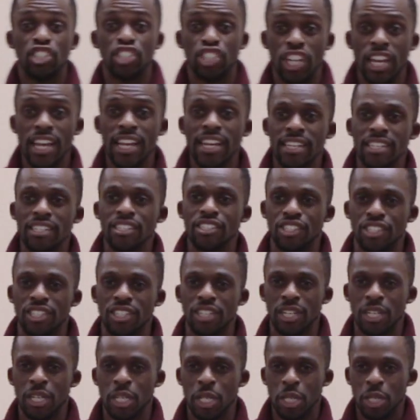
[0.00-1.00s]
change
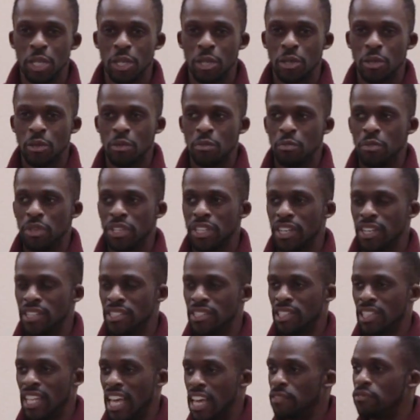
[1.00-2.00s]

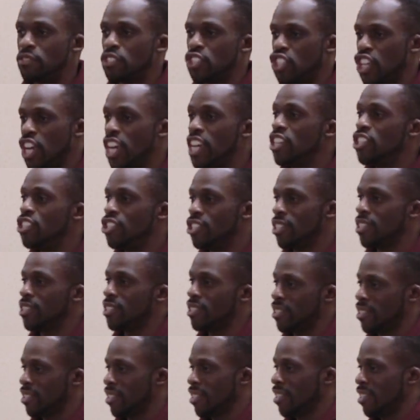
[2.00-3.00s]
because life
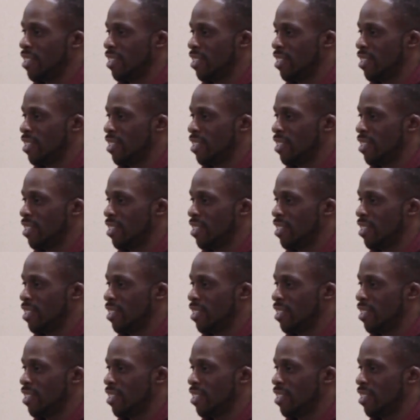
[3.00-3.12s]
changes.